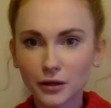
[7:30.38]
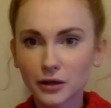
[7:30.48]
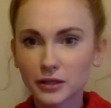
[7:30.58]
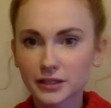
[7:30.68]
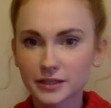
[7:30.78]

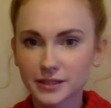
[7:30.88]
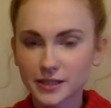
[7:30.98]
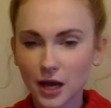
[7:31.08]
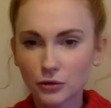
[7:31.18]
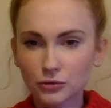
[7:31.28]
Look at this,
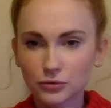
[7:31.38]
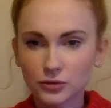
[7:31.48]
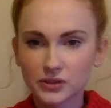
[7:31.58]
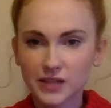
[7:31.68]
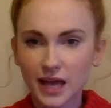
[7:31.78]
how cool
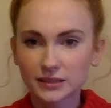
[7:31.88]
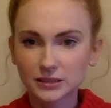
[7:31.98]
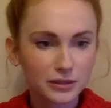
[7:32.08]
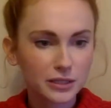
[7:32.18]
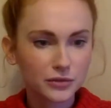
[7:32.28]
is that?
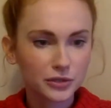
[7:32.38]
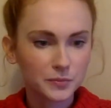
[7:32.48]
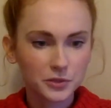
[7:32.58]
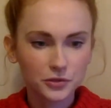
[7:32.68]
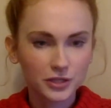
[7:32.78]
This
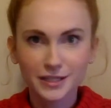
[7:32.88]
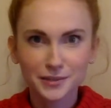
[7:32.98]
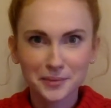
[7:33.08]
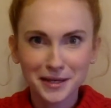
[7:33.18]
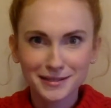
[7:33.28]
Christmas tree is
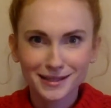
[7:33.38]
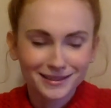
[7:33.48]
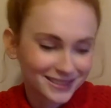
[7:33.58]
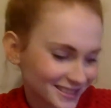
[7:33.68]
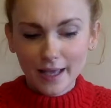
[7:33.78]

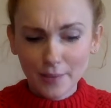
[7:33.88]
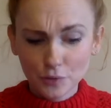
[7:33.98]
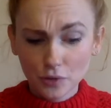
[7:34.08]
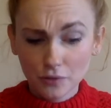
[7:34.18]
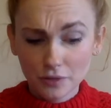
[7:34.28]
amazing. I'm
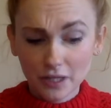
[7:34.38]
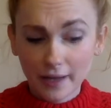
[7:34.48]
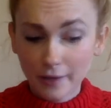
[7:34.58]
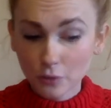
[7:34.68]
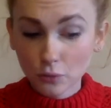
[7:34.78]
sorry that
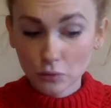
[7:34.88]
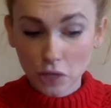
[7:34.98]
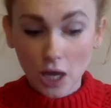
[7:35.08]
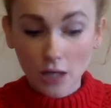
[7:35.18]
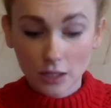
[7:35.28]
I called
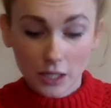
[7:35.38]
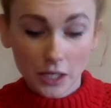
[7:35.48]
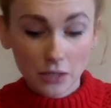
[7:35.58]
you ugly.